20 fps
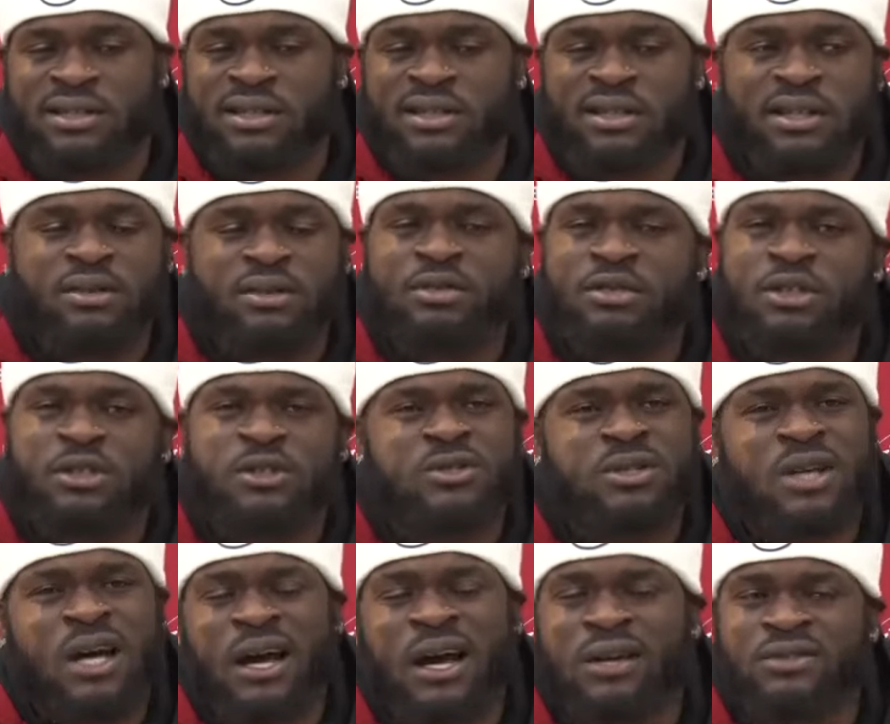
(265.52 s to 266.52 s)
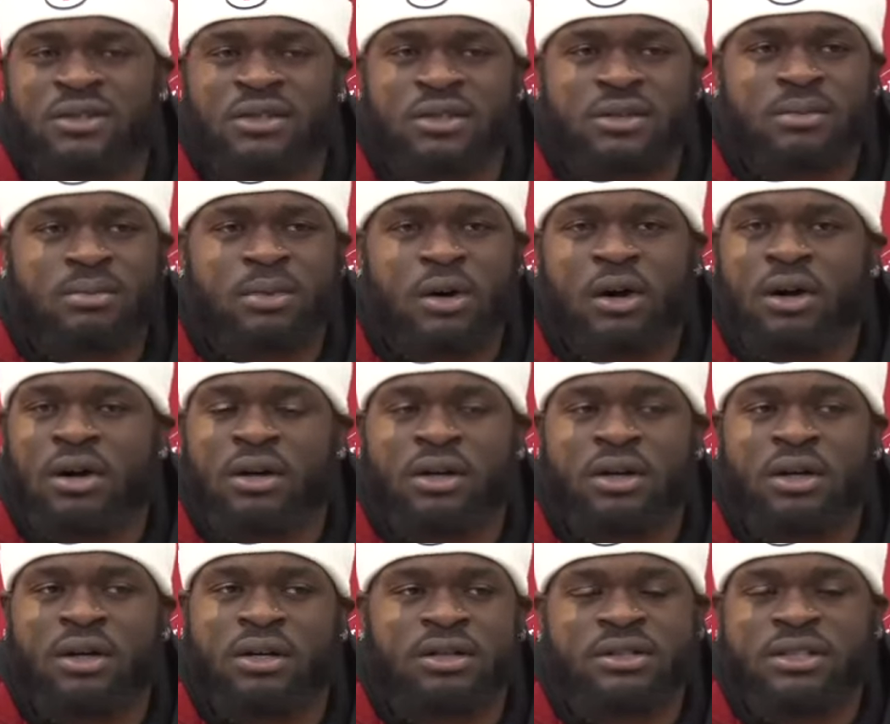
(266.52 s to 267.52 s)
those, those guys are ball
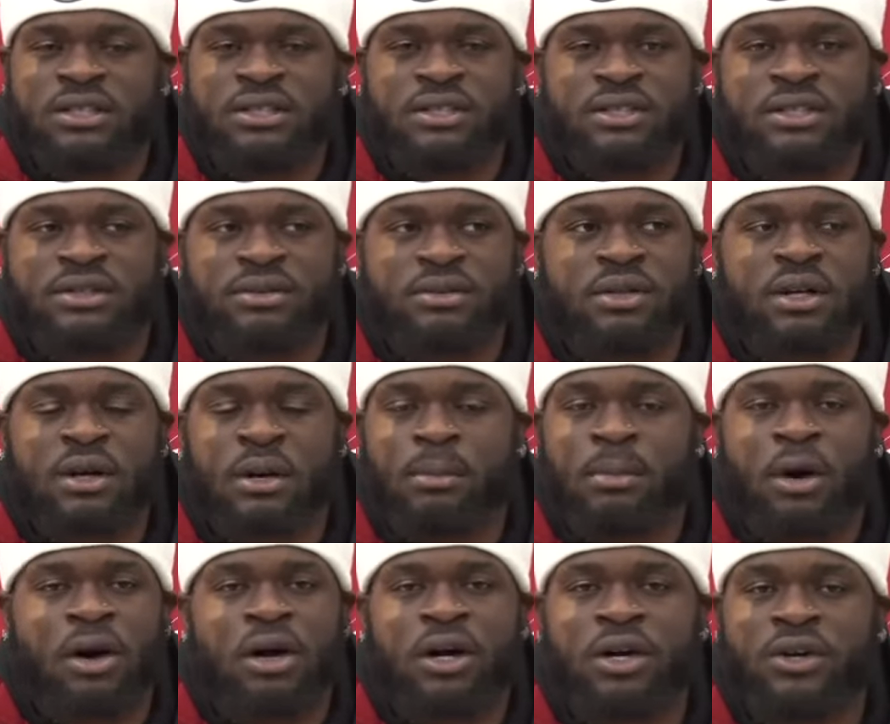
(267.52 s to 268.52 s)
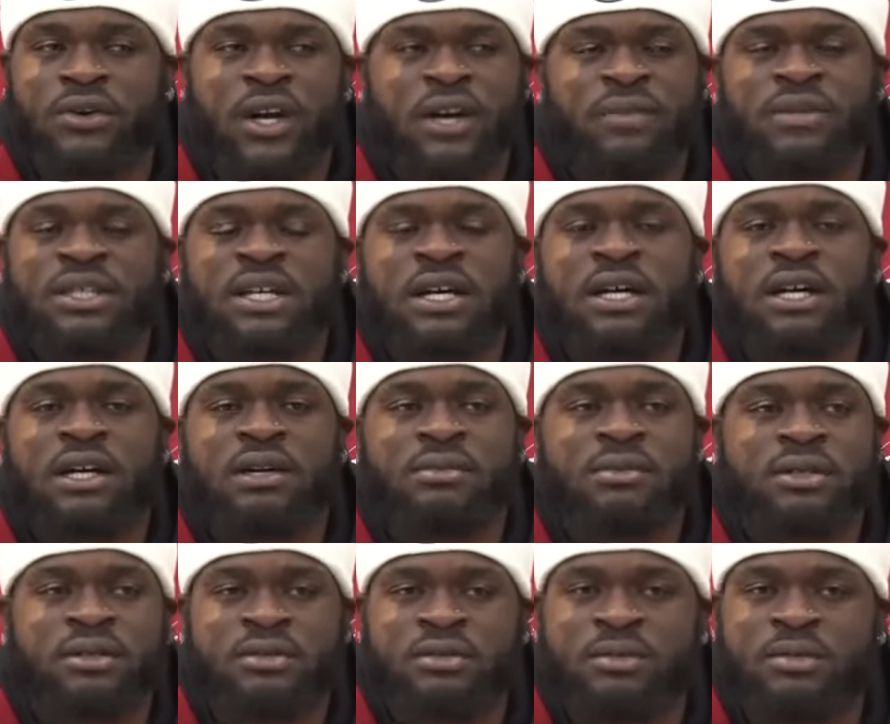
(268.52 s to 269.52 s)
uh, just, just ball hungry every time
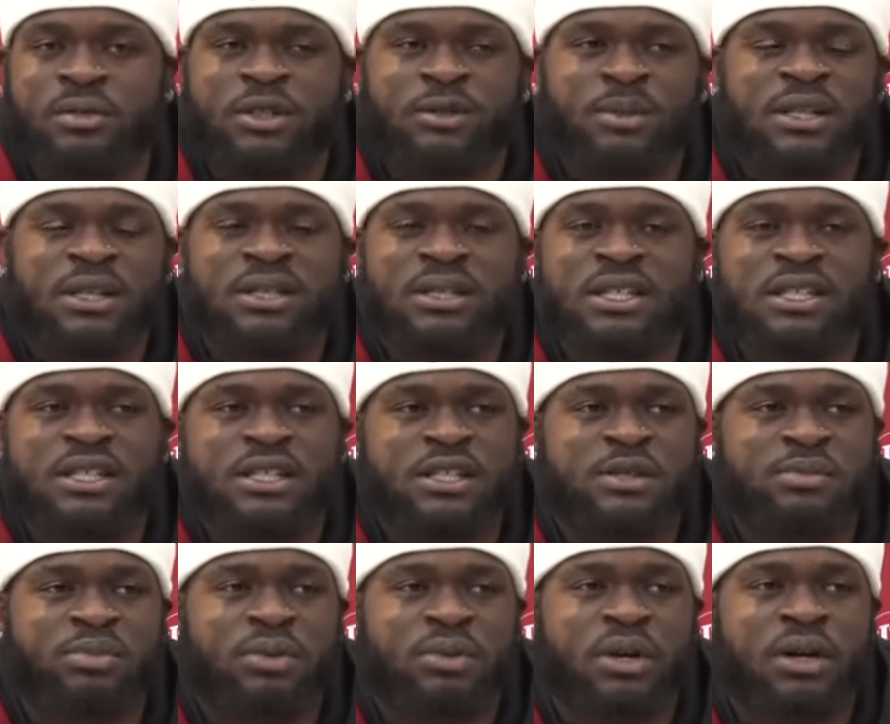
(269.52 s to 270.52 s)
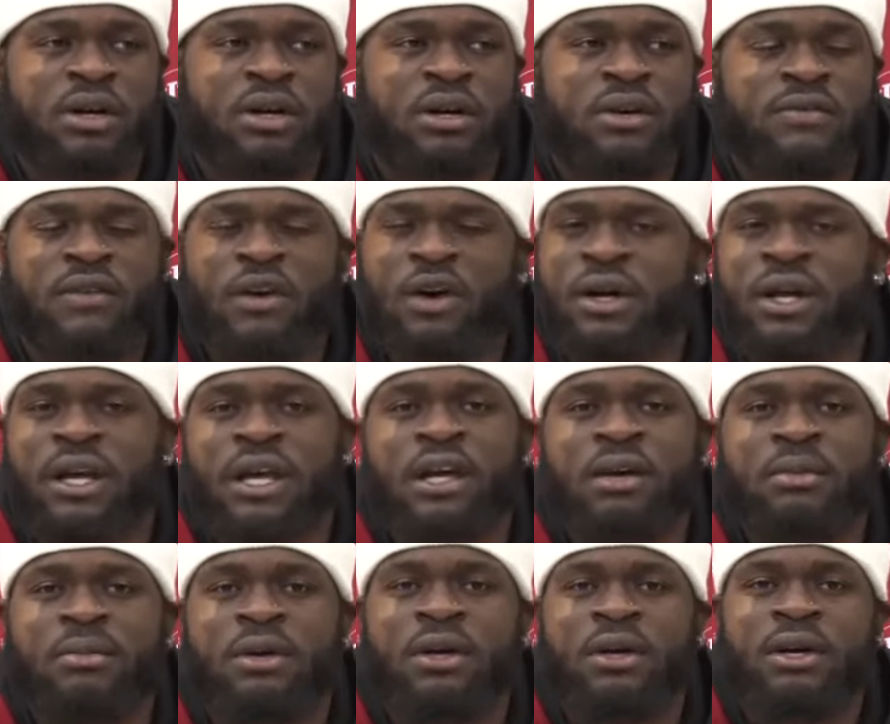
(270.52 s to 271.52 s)
especially uh, fall camp.